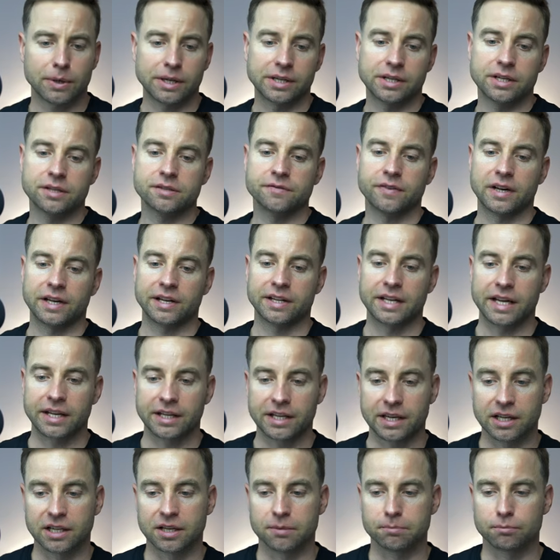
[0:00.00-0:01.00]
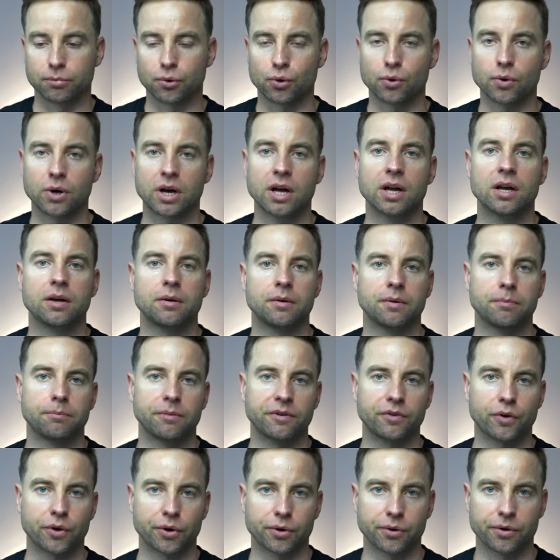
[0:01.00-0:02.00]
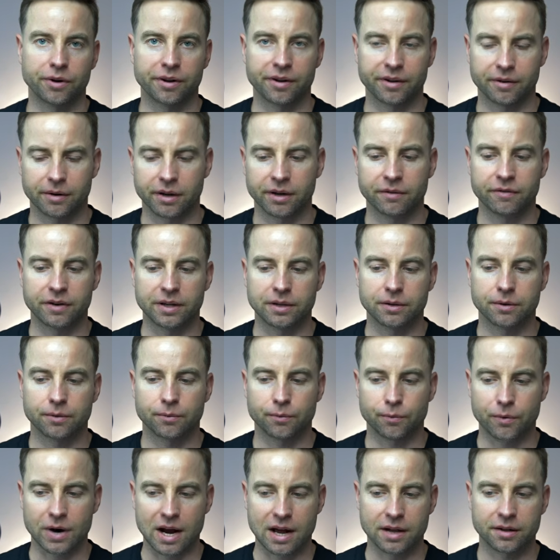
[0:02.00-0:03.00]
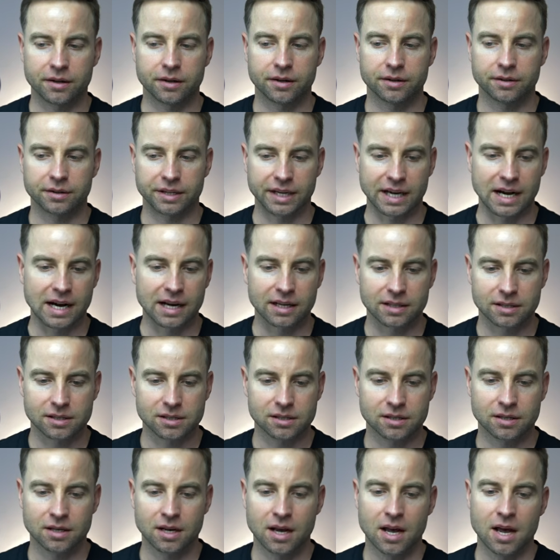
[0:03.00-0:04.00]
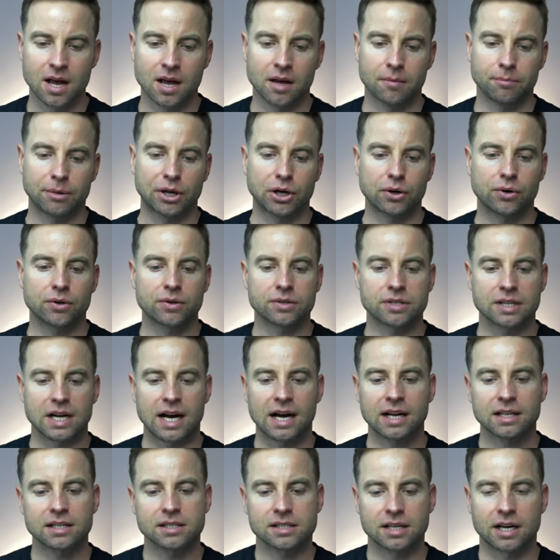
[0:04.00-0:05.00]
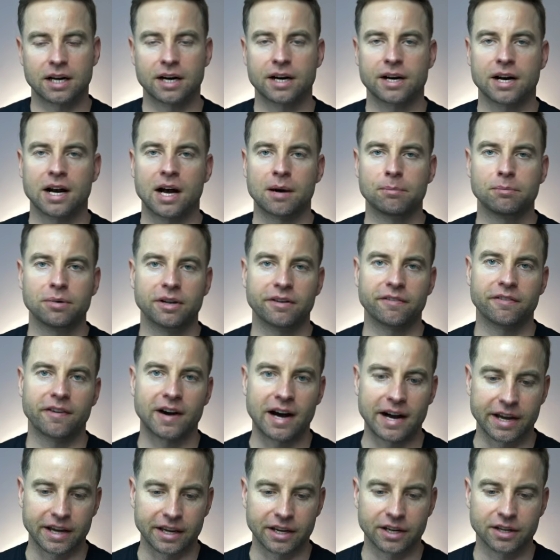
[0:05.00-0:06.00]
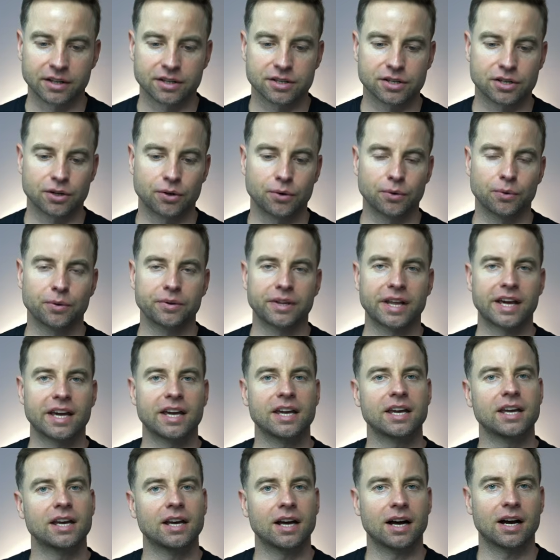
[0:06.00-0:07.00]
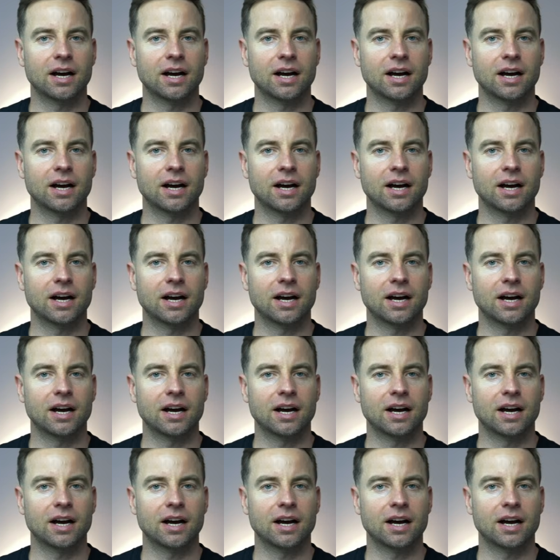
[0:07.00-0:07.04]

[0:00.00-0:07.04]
one is validating the book before you even run the ads, because ads are amplifying, so they